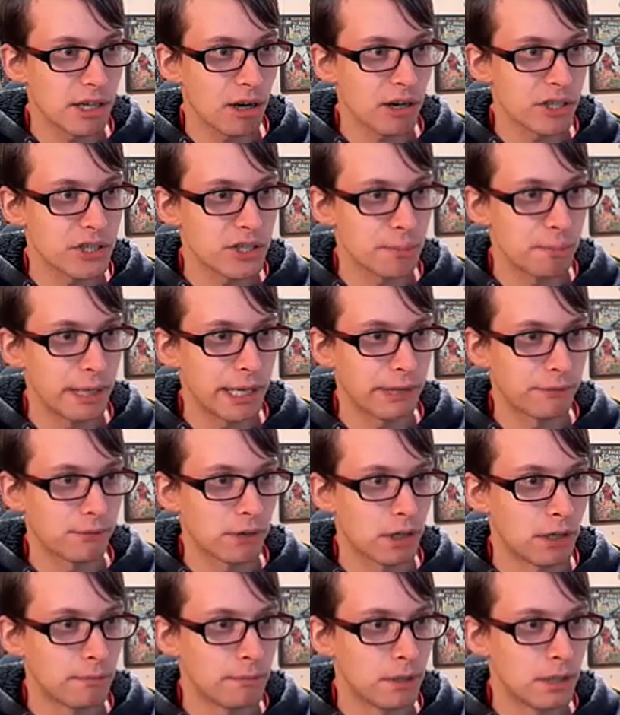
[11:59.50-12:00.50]
cars to pick
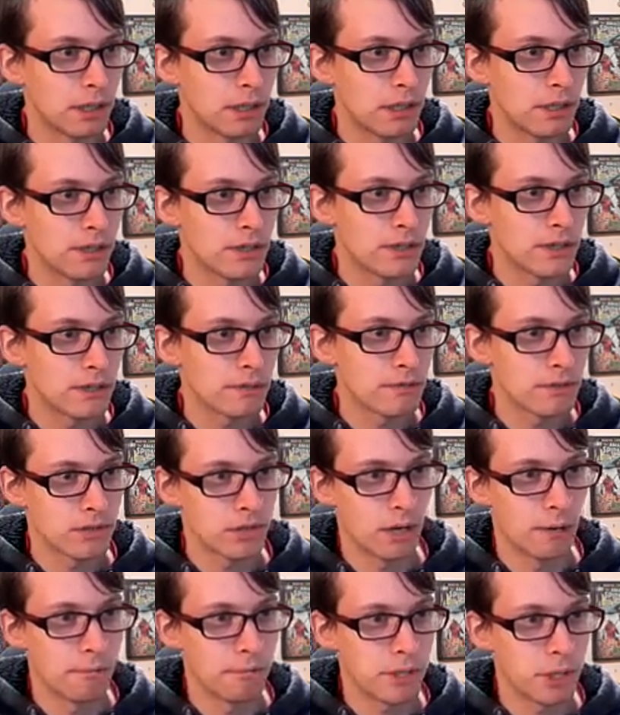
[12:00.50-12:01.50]
from.
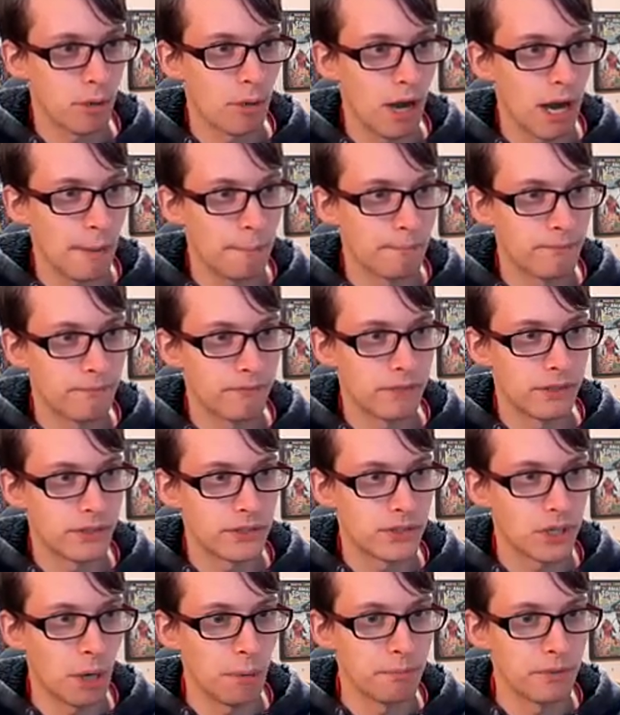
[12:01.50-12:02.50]
Some show up,
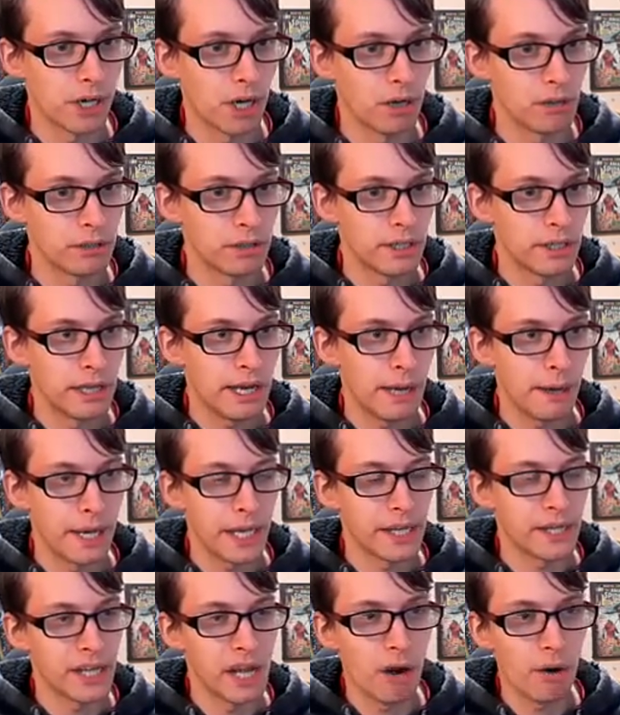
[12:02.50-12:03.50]
and some don't,
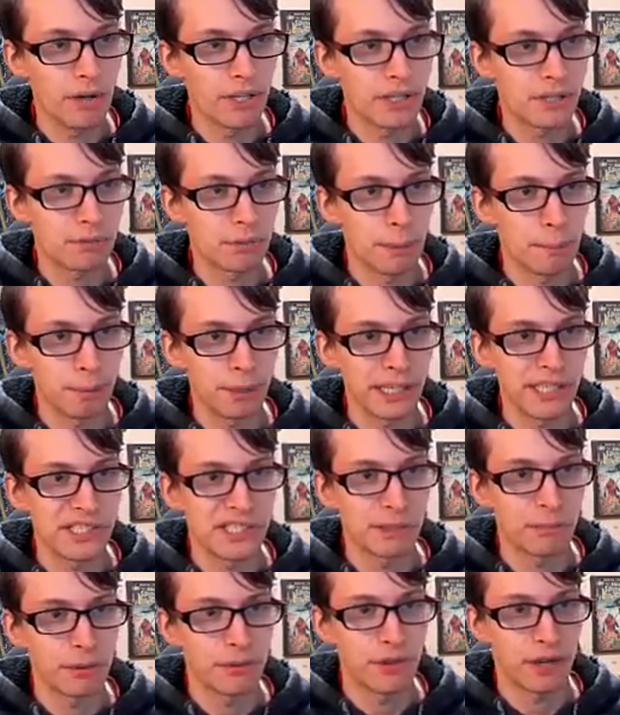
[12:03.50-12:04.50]
and they always
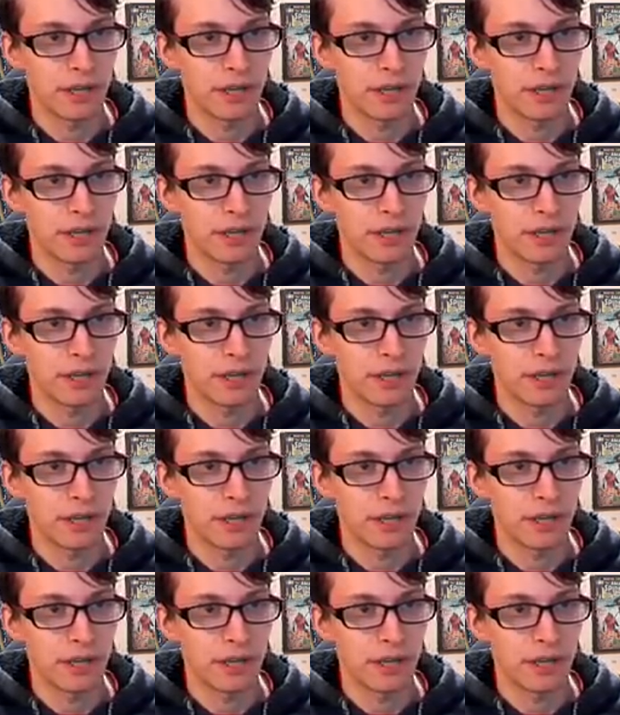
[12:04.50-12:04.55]
replace it with